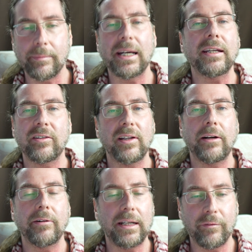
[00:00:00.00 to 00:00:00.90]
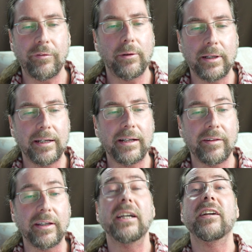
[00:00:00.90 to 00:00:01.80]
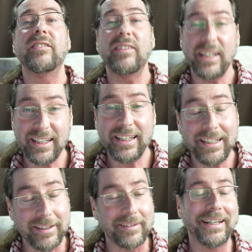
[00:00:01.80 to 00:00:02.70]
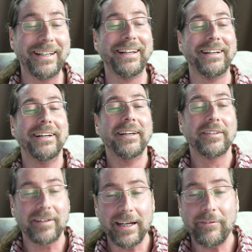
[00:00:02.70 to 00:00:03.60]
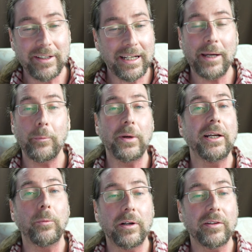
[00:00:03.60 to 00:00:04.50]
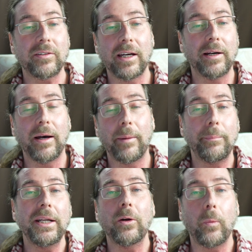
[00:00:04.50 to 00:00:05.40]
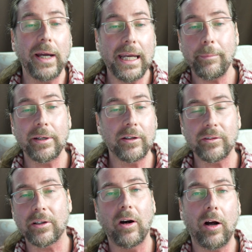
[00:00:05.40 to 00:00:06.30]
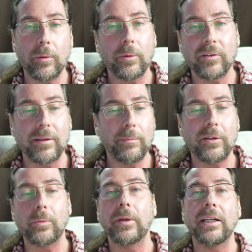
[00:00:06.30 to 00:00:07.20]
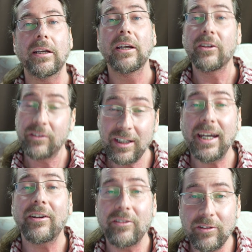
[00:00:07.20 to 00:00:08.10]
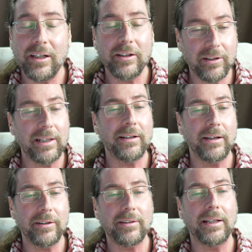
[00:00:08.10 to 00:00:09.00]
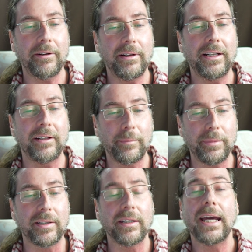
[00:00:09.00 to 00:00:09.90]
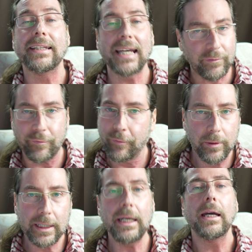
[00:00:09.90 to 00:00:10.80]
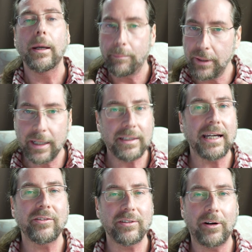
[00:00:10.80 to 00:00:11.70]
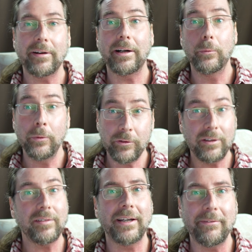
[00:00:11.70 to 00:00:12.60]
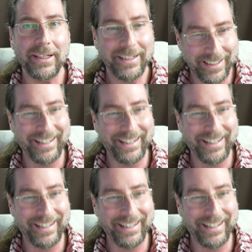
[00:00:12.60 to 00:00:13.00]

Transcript: I'm not accelerating fully or anything. Cindy did. So every time when I was a bit away because a car was in between, she accelerated a bit. Not fully, but I saw her, ooh, she's coming.